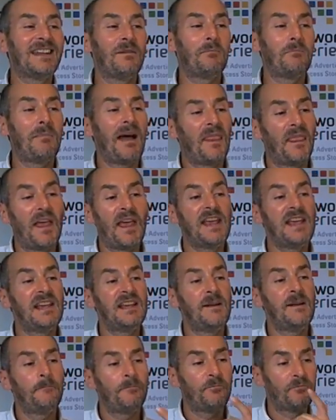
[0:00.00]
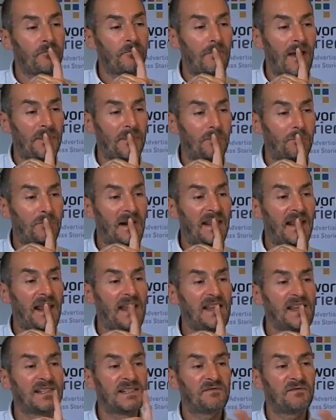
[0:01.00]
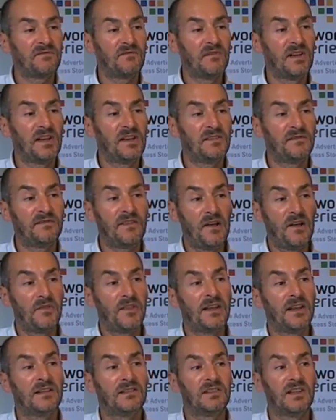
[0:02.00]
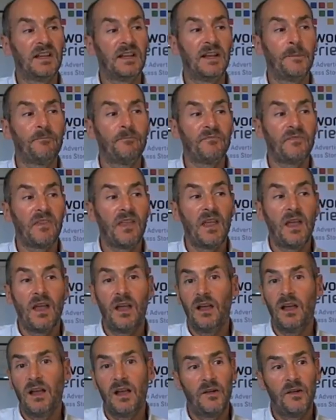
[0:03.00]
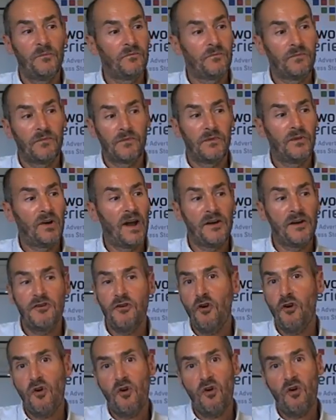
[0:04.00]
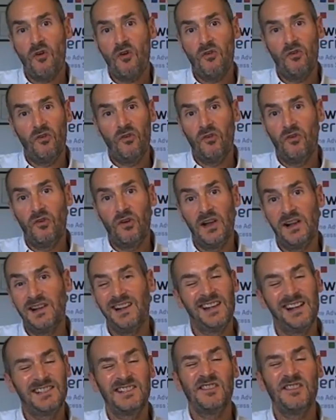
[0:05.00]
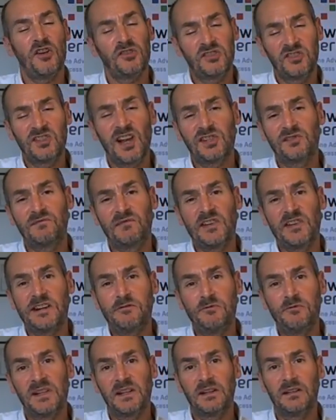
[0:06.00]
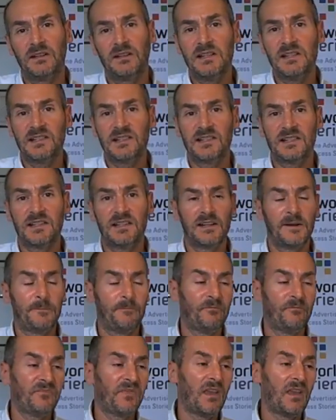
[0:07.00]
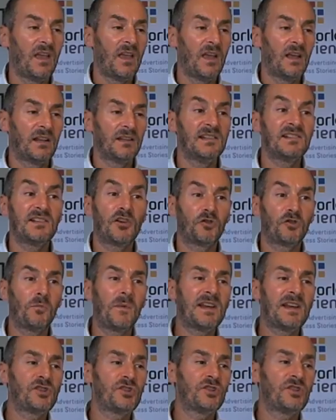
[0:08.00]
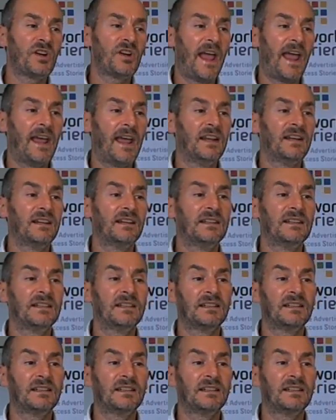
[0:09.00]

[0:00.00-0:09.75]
But Brad Geddes found that there are it's not such frequent this automation, and